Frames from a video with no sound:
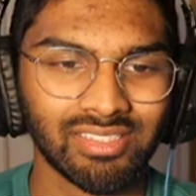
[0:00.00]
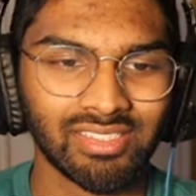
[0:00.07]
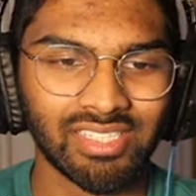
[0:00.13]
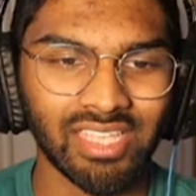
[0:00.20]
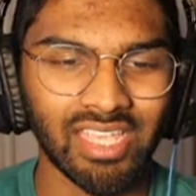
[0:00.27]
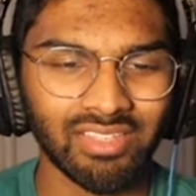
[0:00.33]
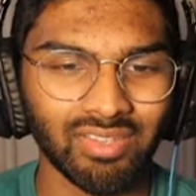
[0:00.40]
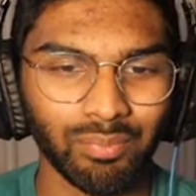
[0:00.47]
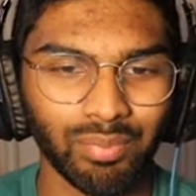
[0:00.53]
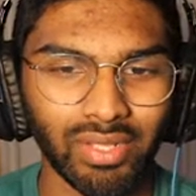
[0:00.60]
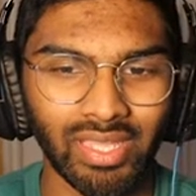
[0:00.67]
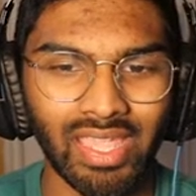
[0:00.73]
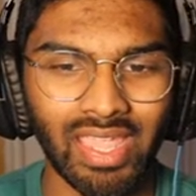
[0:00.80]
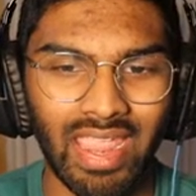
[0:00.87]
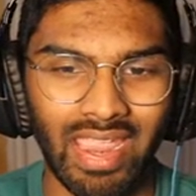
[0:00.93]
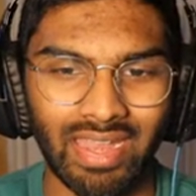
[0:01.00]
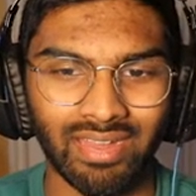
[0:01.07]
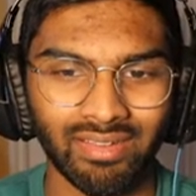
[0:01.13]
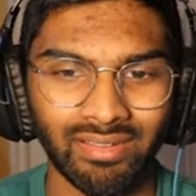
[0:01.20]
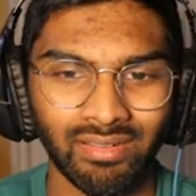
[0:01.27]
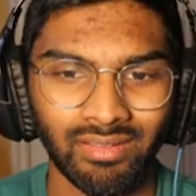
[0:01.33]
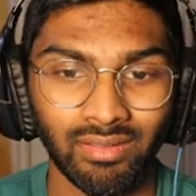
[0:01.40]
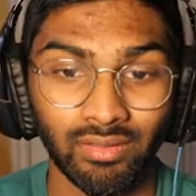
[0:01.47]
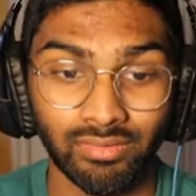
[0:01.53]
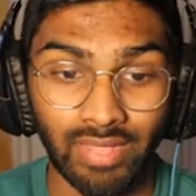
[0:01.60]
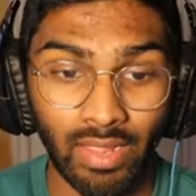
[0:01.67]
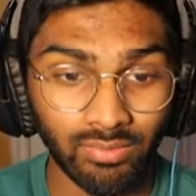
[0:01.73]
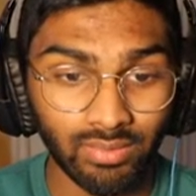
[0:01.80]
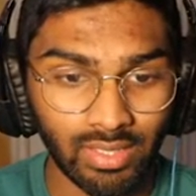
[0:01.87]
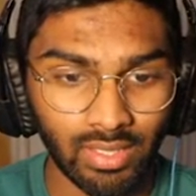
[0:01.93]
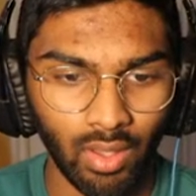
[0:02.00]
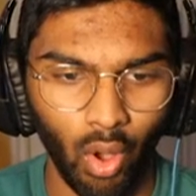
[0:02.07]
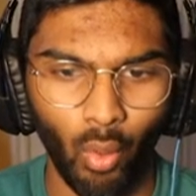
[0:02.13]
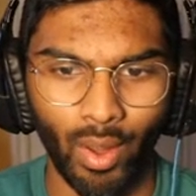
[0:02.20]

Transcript: C to bleed. Down to,